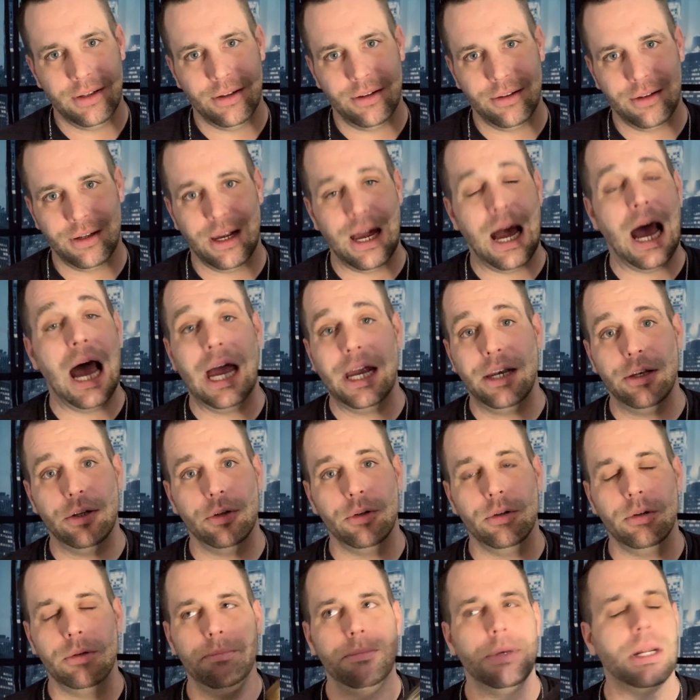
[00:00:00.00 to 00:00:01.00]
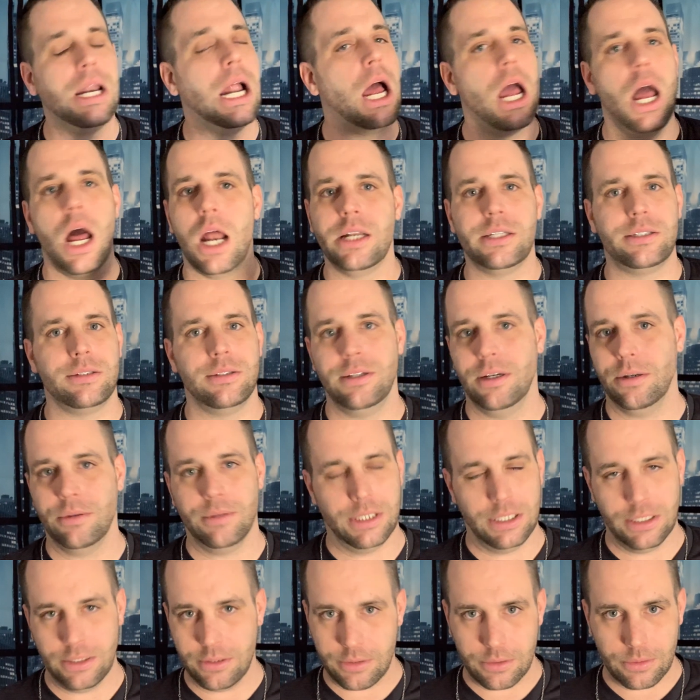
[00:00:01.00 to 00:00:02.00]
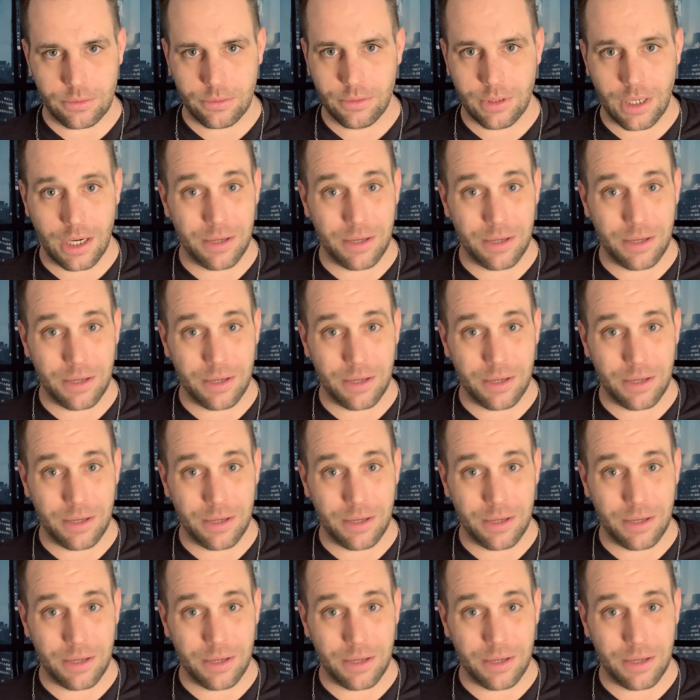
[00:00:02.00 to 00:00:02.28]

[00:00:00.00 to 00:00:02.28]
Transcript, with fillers: Okay, I do, but I honestly don't need to.